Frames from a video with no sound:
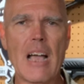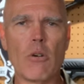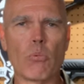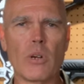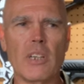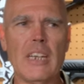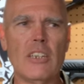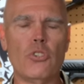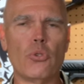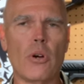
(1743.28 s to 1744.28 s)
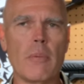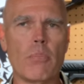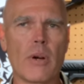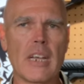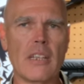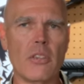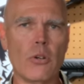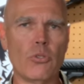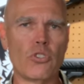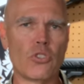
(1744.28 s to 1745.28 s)
I really enjoy bringing
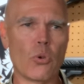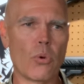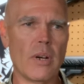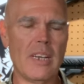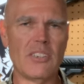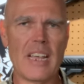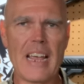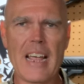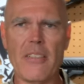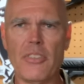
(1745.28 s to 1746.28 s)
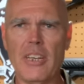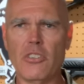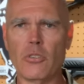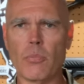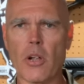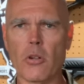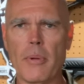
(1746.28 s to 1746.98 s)
those stories and these smaller